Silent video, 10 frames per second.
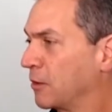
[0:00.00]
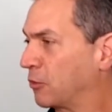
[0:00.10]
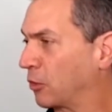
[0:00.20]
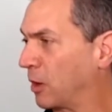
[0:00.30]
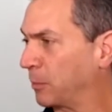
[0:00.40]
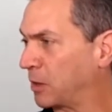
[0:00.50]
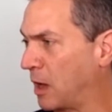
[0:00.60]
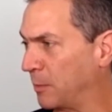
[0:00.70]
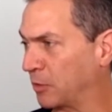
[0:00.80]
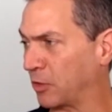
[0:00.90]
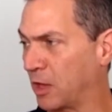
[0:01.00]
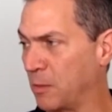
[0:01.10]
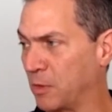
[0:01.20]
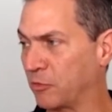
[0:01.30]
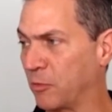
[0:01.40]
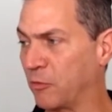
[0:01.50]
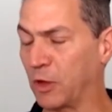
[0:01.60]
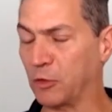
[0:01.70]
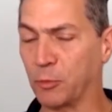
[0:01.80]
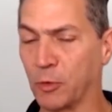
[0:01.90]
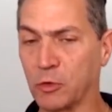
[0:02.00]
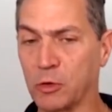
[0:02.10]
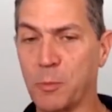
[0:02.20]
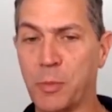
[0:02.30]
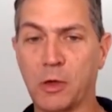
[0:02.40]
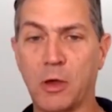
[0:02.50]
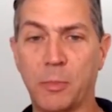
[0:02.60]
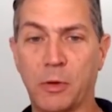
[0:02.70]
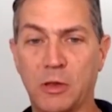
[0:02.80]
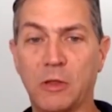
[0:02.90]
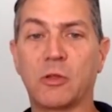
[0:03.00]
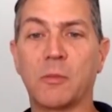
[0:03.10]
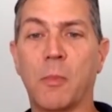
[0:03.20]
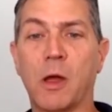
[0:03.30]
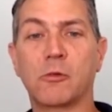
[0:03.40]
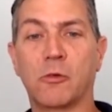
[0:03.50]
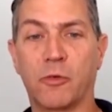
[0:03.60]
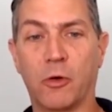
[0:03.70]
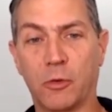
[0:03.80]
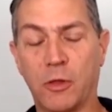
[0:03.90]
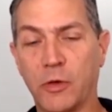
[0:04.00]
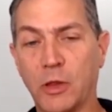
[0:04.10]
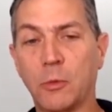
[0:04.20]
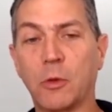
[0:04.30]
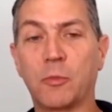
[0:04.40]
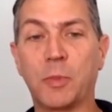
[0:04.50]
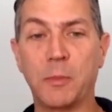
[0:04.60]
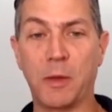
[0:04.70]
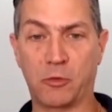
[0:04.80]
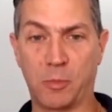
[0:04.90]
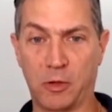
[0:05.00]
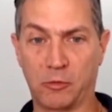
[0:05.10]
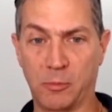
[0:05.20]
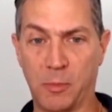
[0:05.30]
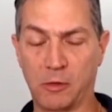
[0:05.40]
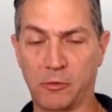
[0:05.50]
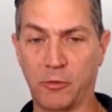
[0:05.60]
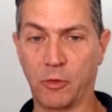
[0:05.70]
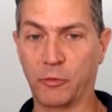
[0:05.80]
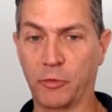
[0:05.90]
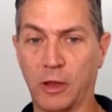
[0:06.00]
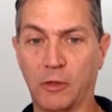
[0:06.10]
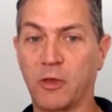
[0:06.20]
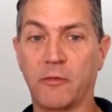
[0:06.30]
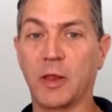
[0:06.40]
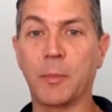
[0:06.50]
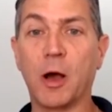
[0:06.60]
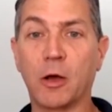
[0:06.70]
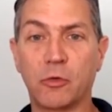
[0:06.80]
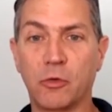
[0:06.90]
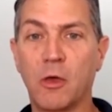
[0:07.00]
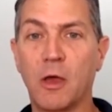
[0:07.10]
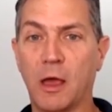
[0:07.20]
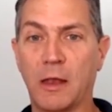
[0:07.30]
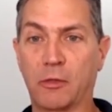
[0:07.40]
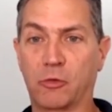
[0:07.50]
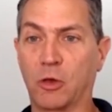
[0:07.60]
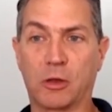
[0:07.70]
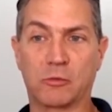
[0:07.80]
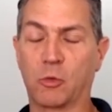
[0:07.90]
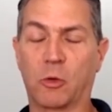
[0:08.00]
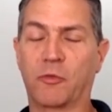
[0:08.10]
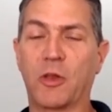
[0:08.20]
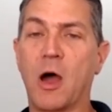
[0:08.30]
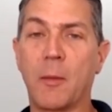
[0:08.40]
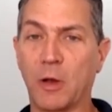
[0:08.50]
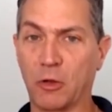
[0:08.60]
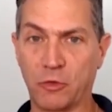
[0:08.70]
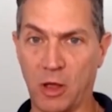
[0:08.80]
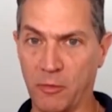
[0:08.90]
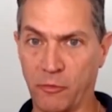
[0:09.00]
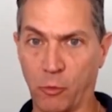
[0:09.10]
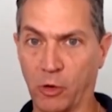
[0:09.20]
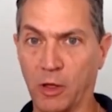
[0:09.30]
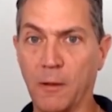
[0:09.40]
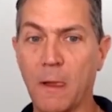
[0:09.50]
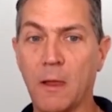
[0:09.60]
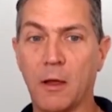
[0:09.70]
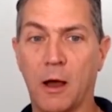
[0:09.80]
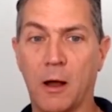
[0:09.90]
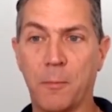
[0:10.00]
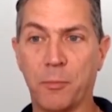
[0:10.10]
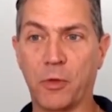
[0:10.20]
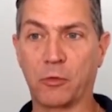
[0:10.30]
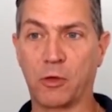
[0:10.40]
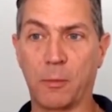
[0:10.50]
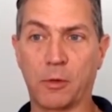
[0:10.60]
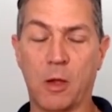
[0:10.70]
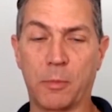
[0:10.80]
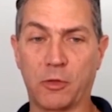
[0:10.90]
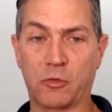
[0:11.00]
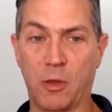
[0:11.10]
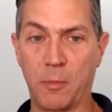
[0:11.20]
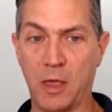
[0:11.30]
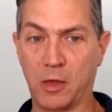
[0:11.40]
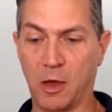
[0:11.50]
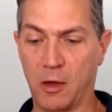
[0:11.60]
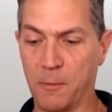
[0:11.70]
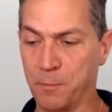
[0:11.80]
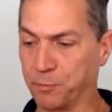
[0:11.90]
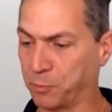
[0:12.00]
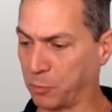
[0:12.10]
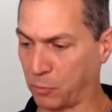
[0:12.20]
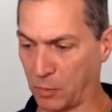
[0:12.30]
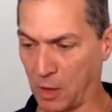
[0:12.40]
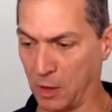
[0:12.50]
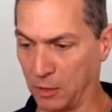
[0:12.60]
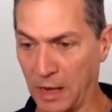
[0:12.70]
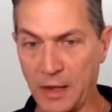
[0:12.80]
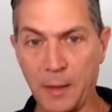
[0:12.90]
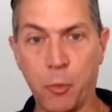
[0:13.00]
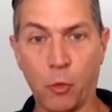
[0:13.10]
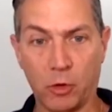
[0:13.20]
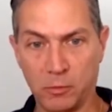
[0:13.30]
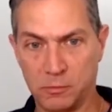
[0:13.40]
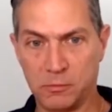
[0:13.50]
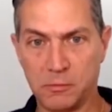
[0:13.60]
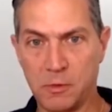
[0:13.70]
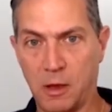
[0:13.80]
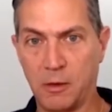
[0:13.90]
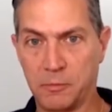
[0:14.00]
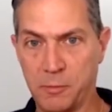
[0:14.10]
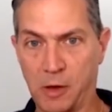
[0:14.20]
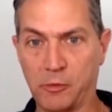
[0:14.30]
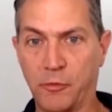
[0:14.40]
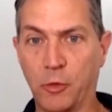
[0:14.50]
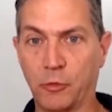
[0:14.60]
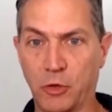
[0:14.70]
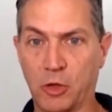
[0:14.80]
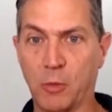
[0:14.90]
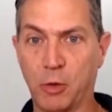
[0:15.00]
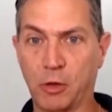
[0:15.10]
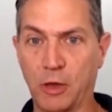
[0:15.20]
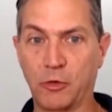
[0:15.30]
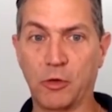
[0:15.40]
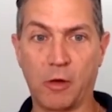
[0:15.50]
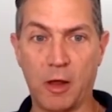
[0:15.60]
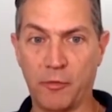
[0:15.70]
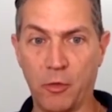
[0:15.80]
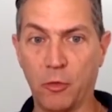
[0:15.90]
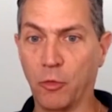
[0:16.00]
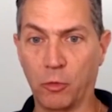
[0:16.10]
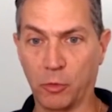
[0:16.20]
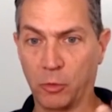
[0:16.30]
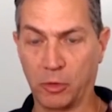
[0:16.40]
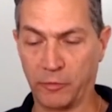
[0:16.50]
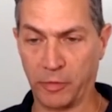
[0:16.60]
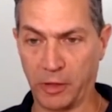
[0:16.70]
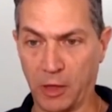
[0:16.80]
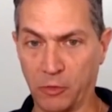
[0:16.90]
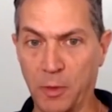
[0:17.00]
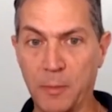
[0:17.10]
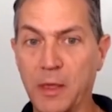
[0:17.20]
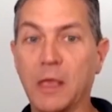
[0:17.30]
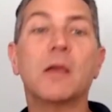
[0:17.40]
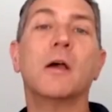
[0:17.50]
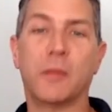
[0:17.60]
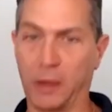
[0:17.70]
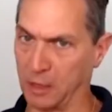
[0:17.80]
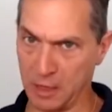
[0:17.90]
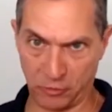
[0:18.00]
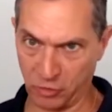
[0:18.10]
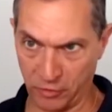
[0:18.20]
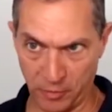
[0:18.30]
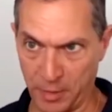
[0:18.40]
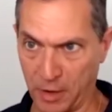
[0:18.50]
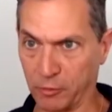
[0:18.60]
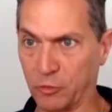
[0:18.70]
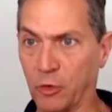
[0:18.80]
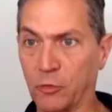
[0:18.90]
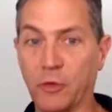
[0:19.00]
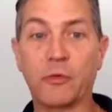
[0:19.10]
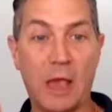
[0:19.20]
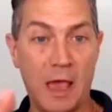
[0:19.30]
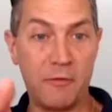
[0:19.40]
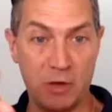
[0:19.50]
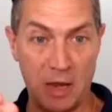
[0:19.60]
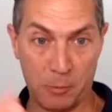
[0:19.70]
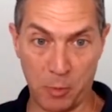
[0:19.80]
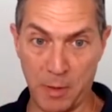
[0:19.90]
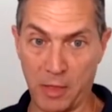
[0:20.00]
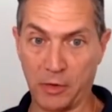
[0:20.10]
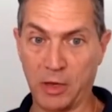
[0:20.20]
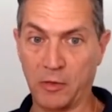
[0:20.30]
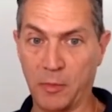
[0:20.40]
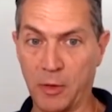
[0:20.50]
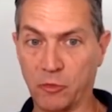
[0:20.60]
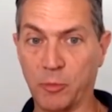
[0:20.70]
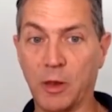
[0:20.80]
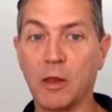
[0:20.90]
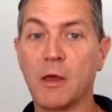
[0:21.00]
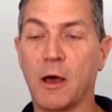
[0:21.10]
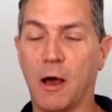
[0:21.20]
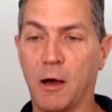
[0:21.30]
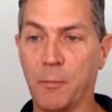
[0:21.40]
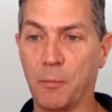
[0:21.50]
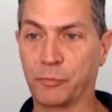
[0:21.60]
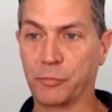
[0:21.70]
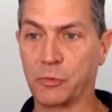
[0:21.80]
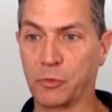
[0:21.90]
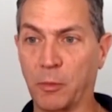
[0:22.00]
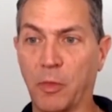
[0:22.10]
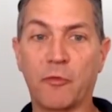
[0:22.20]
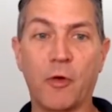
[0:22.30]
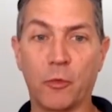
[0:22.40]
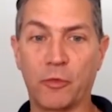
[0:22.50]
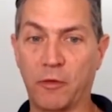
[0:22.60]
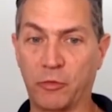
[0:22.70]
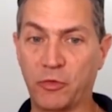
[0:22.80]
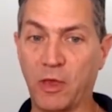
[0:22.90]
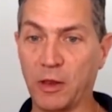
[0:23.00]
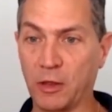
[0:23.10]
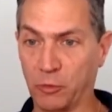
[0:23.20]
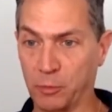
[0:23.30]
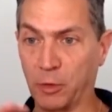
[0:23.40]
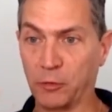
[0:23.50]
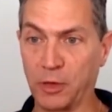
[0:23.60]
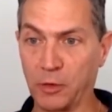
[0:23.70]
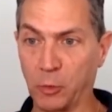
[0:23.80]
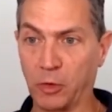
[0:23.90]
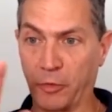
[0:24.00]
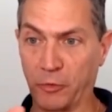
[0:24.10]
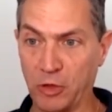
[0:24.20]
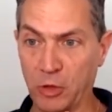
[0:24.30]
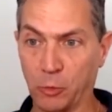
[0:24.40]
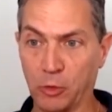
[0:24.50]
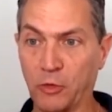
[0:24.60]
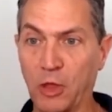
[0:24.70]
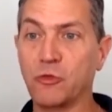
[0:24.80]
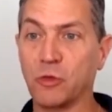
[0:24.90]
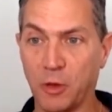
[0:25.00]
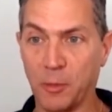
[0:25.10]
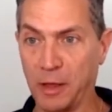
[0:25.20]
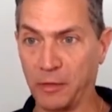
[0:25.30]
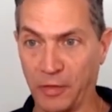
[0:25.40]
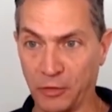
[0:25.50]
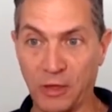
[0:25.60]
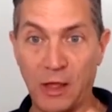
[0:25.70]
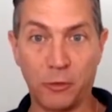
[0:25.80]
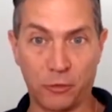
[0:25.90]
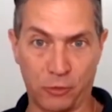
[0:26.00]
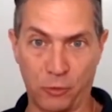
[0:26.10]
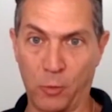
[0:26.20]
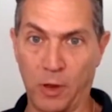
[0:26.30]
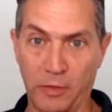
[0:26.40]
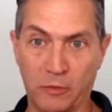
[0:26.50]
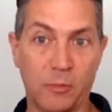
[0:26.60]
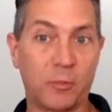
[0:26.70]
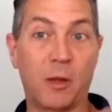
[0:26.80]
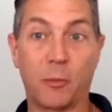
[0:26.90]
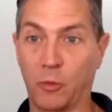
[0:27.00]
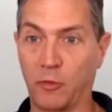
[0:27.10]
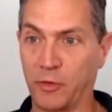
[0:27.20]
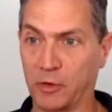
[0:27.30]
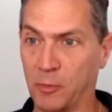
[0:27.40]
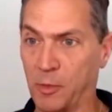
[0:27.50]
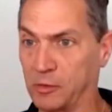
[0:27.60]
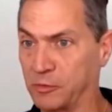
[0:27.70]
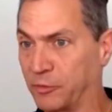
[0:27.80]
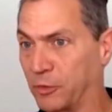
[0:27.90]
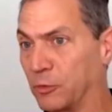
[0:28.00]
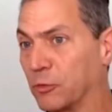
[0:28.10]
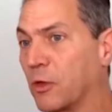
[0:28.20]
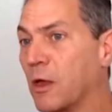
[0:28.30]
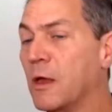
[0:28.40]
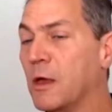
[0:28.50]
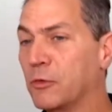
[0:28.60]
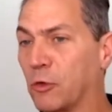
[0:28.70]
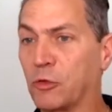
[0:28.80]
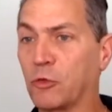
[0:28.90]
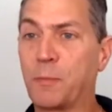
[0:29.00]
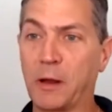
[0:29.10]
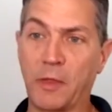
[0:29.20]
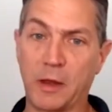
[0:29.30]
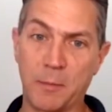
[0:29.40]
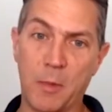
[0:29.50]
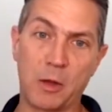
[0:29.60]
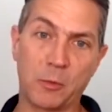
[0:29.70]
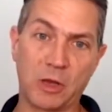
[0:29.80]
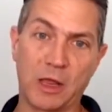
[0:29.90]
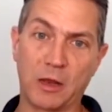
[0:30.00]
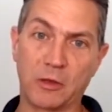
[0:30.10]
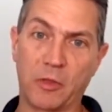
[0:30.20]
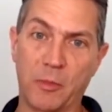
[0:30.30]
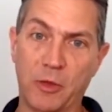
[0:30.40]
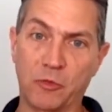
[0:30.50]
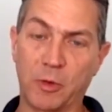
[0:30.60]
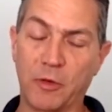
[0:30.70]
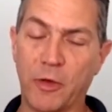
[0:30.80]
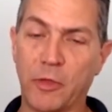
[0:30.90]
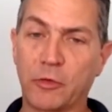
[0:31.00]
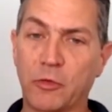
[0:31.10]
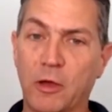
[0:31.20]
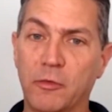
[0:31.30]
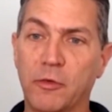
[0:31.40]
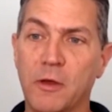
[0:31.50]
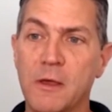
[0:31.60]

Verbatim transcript: So a couple of comments that came in from Facebook. You can pick up a decent microphone, even a USB-based mi microphone for like 70 bucks, and that's going to do a phenomenal job for you. Um, there's a couple of companies that make um, uh, lightning port uh, microphones that you can plug into your iPhone or wherever the case may be that can get you even better results if you have an abnormality in the measurement. Um, some of the phones have settings built in where there's equalization to make things sound a certain way that sometimes will affect the microphones. So just bear that in mind when you get into the measurement of all this stuff.